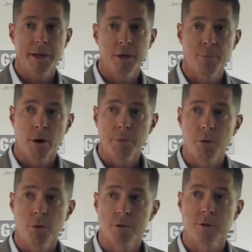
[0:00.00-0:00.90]
Mike, you probably
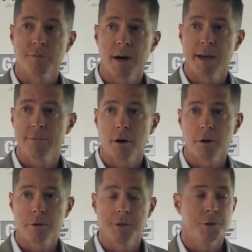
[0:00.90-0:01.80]
won't survive
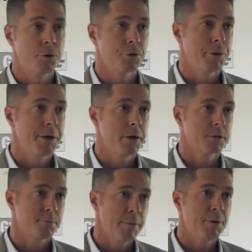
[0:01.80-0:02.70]
longer than 2 or 3
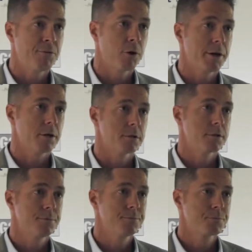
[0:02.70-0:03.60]
years, maybe 4 years.